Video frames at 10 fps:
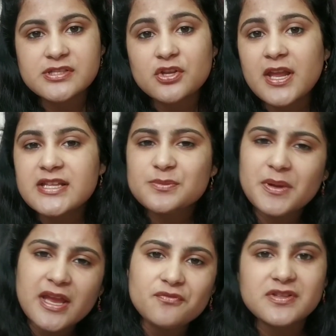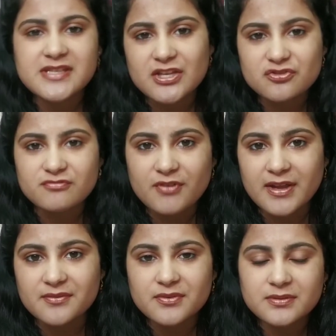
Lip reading: So let's begin with section 5.